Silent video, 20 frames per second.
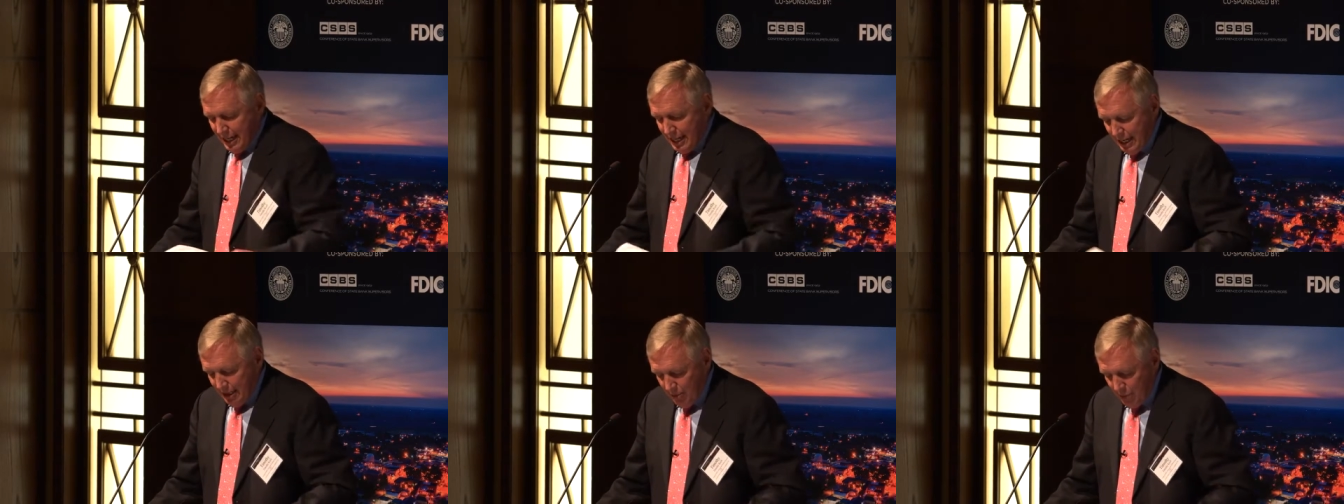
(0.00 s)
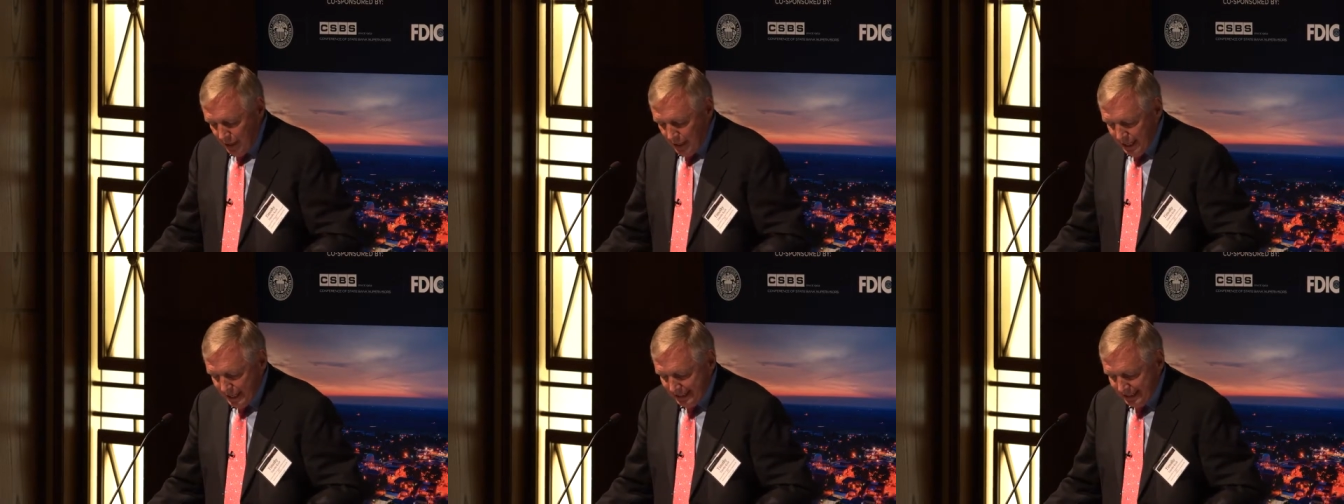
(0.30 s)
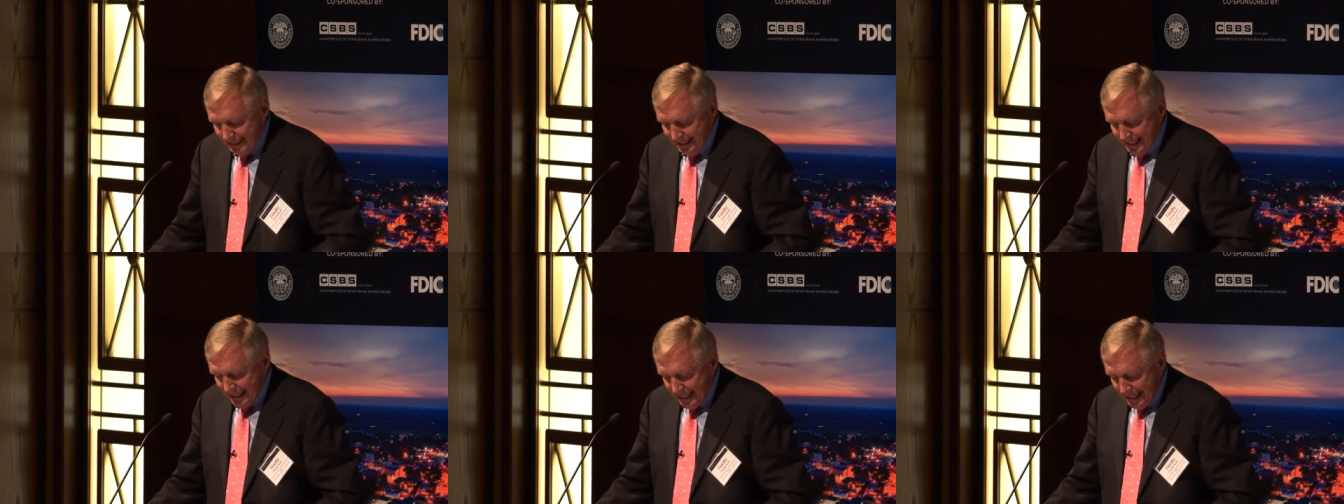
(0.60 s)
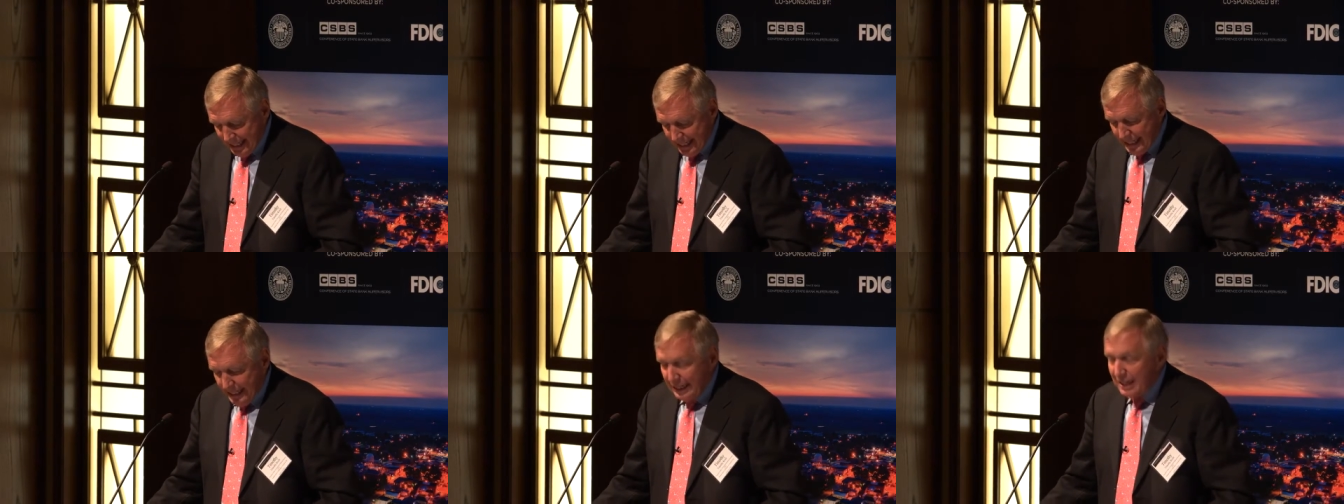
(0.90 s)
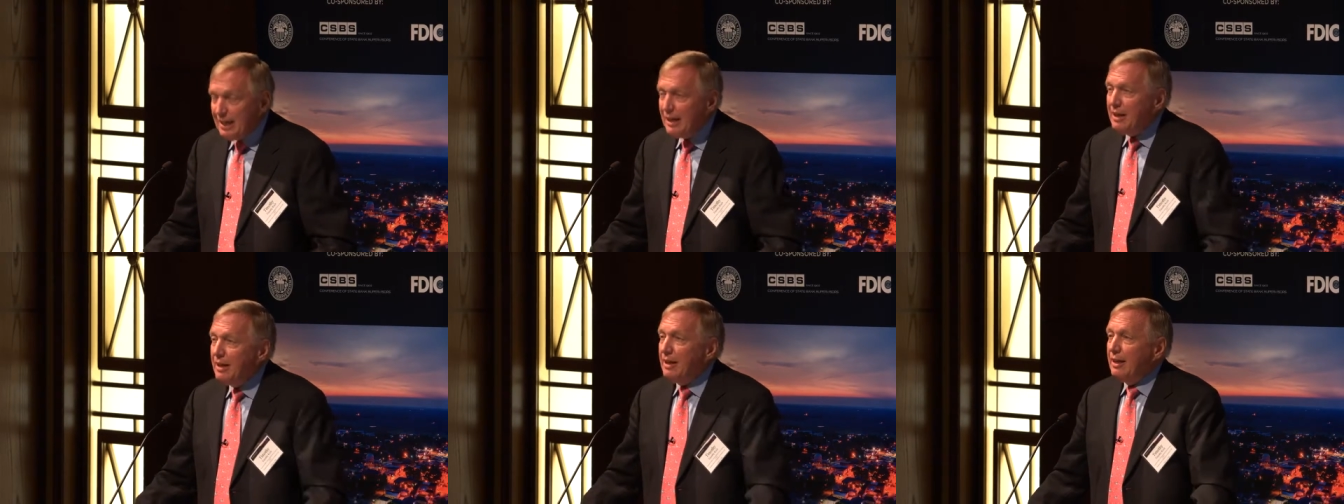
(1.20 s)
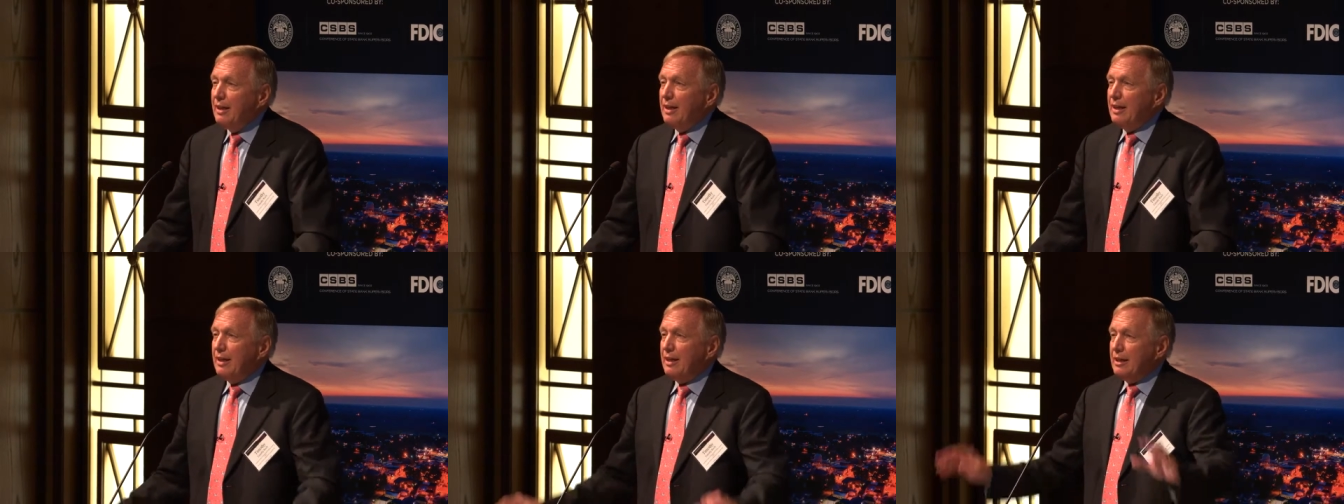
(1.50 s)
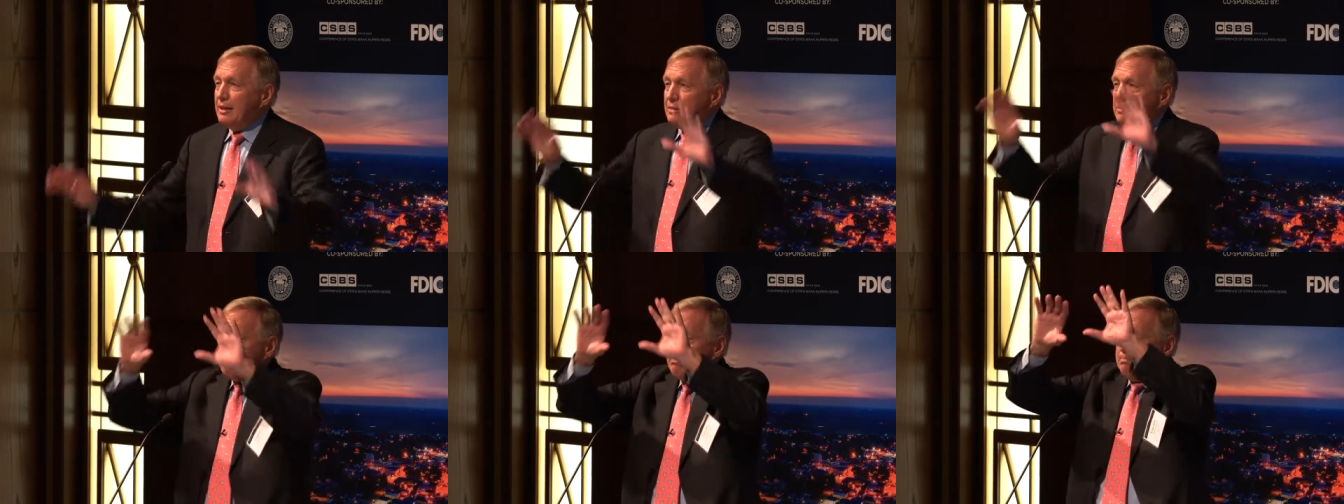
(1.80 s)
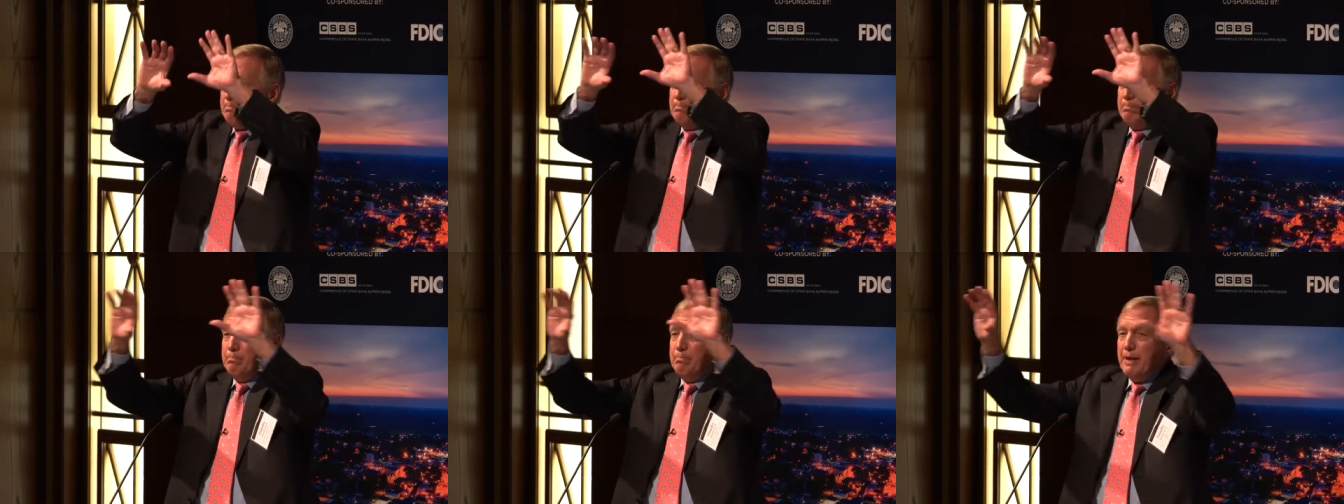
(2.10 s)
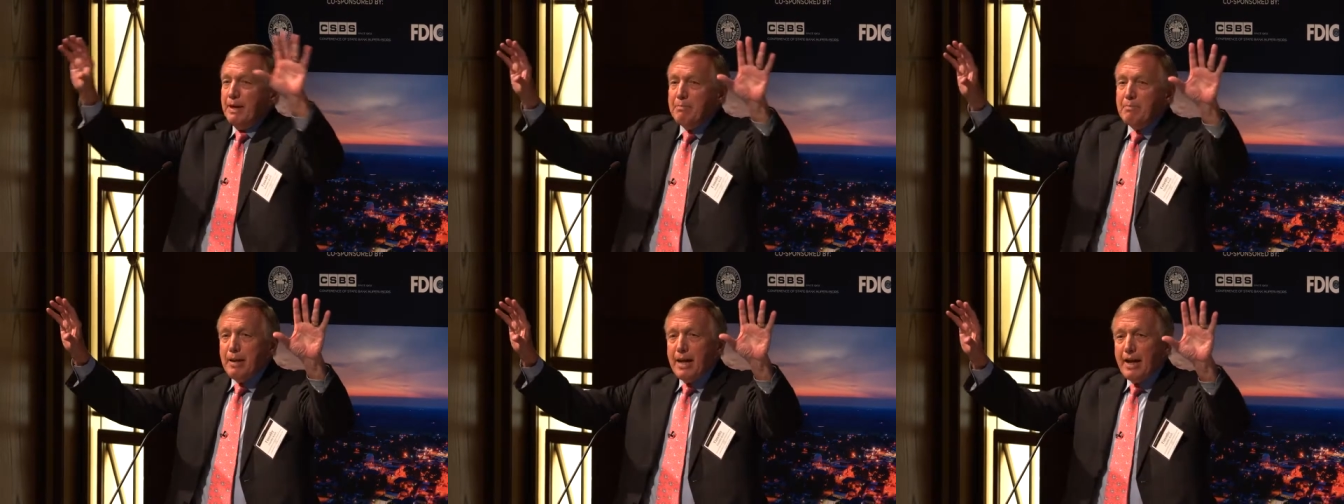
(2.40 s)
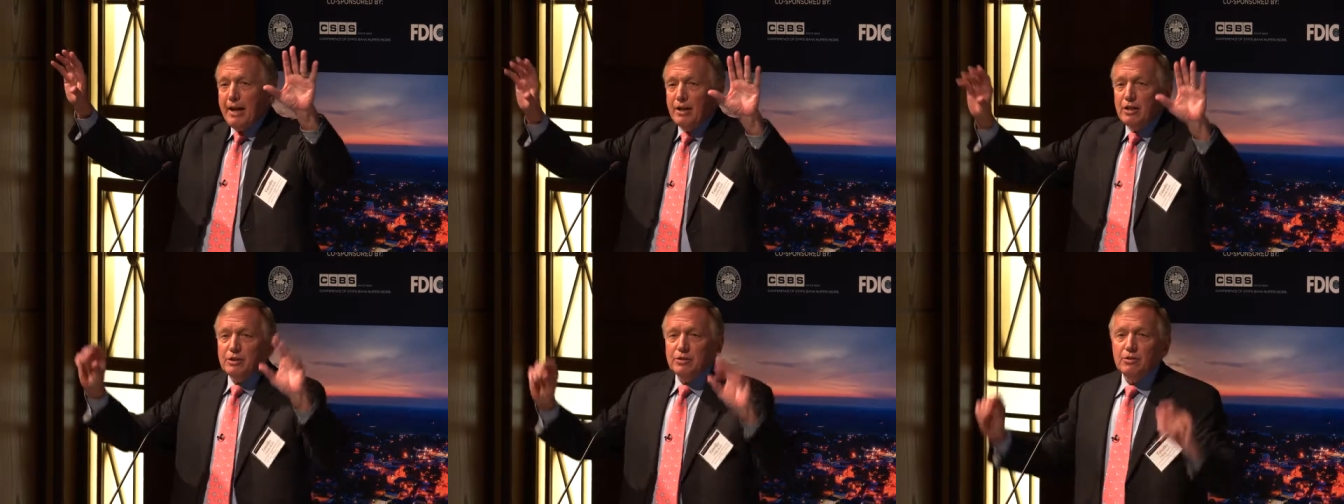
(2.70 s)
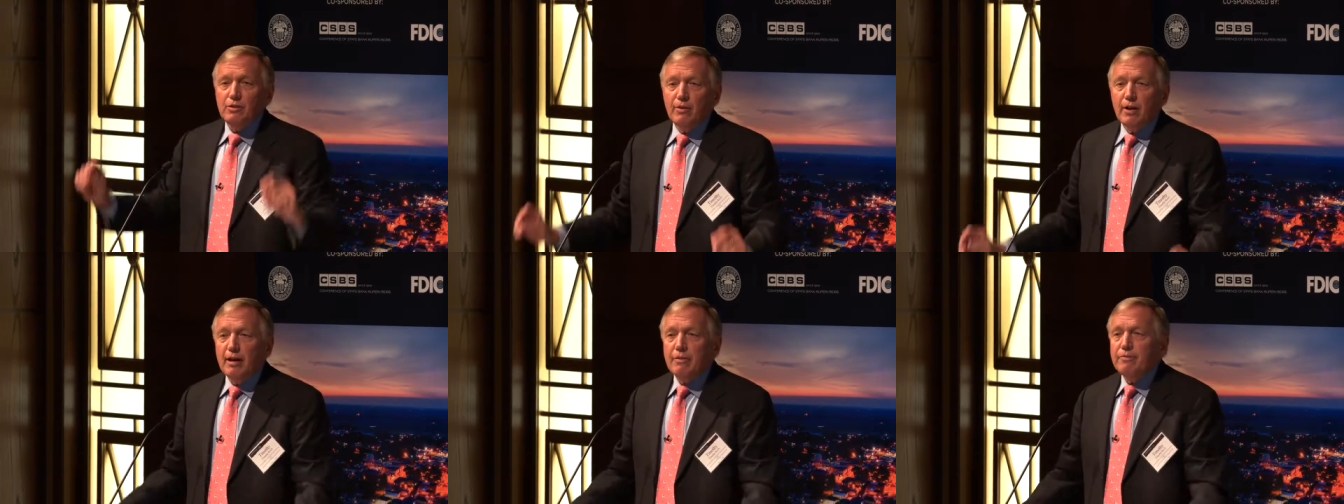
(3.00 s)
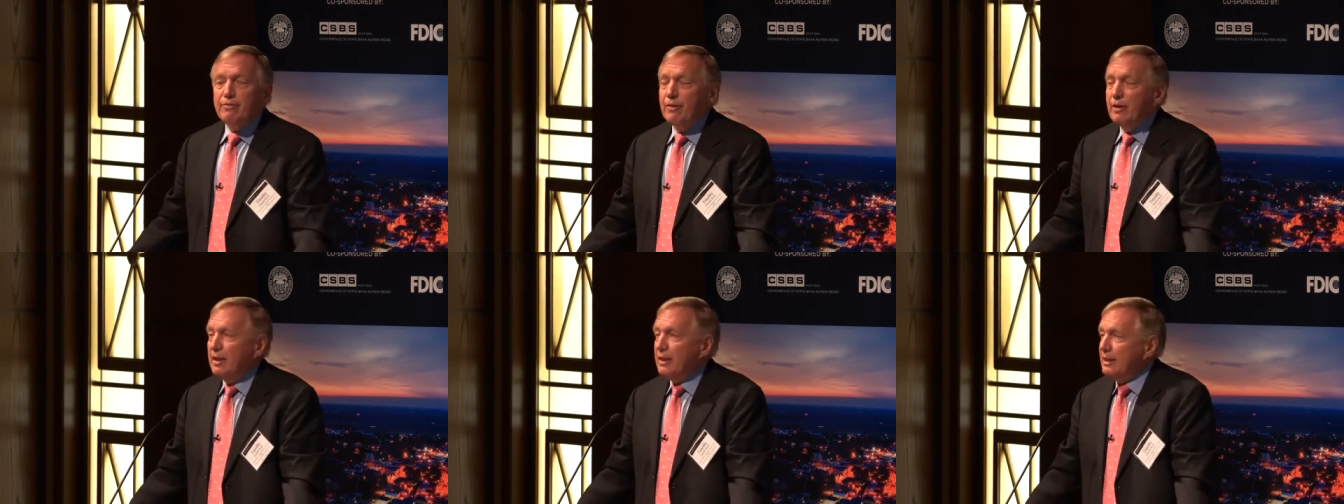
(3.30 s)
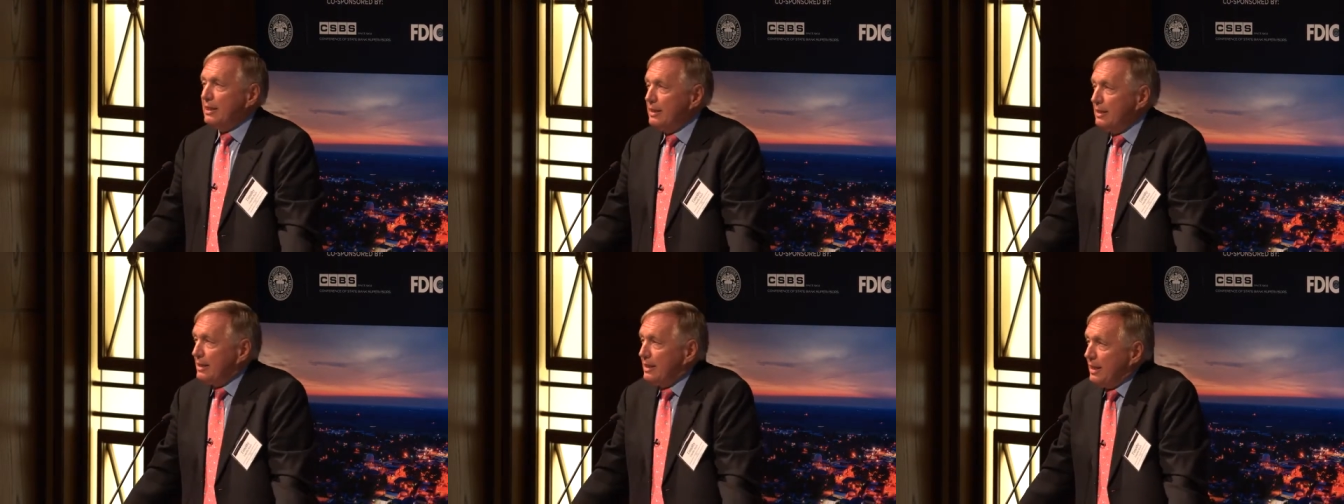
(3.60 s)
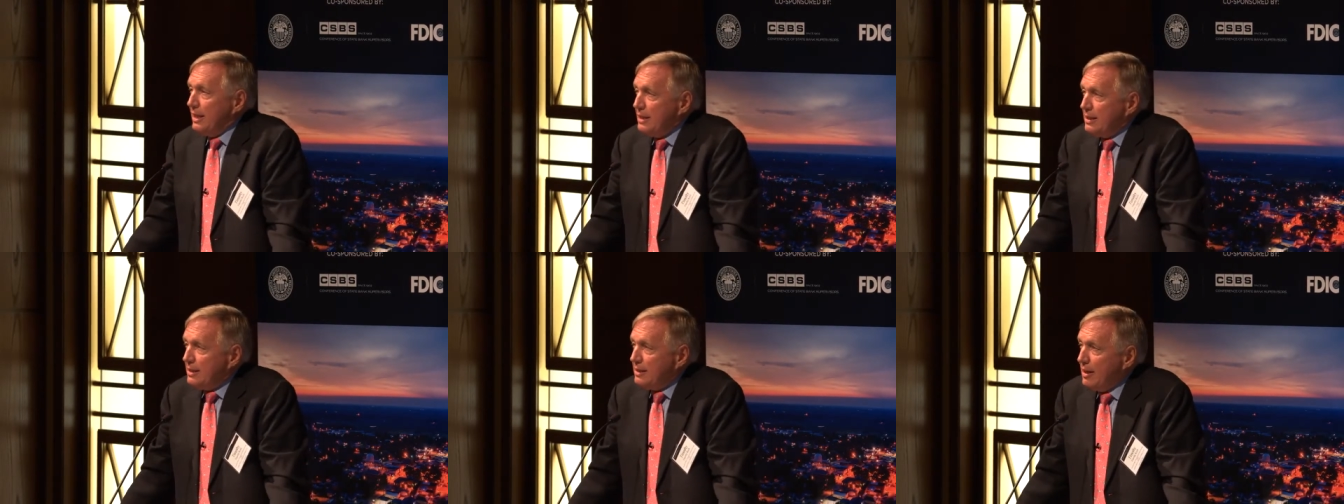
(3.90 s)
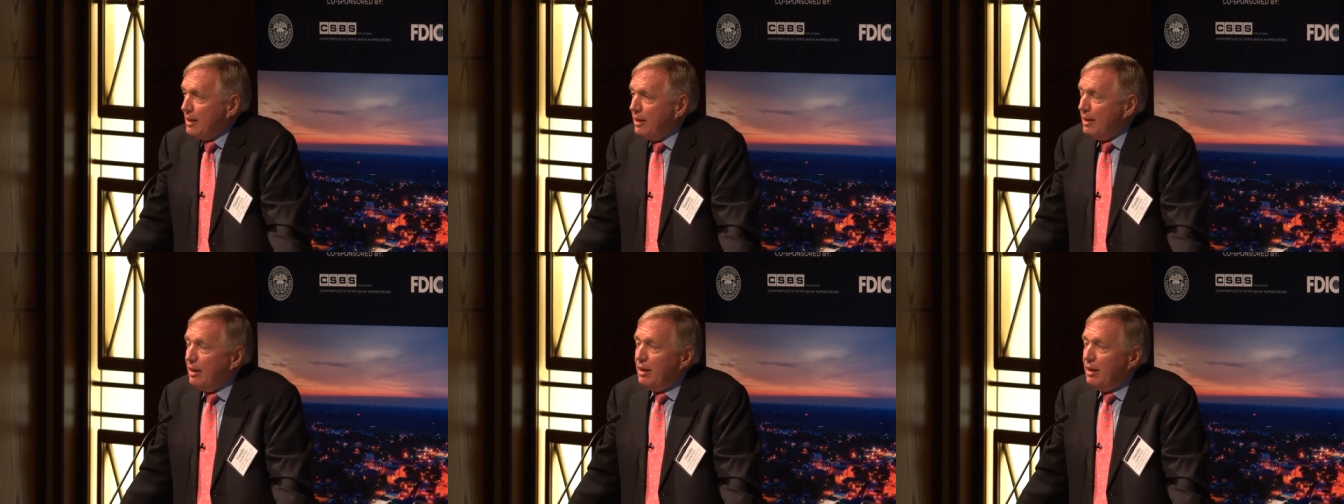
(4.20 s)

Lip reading: and what I see is big banners right up front that says,